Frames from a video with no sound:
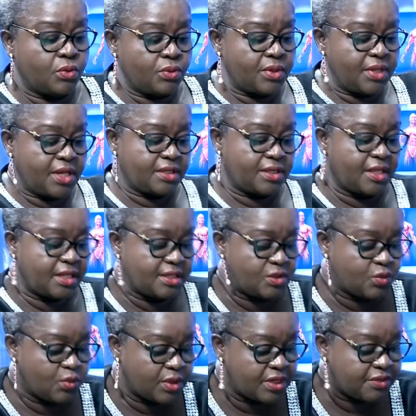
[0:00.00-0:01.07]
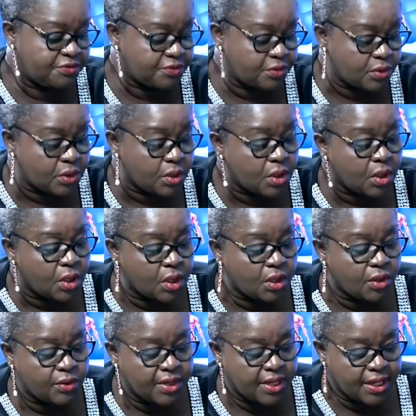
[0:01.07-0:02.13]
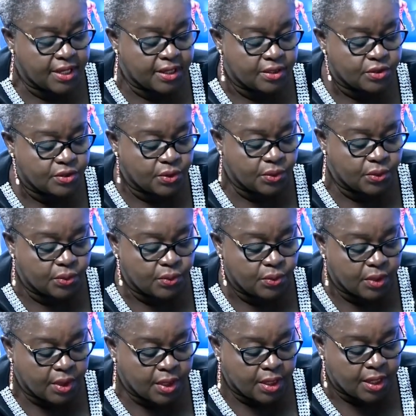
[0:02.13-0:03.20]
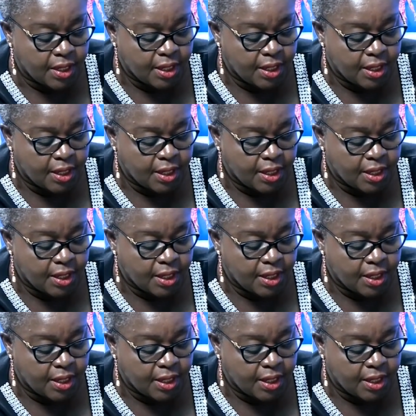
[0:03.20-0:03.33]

Oh, that's wonderful. Okay, so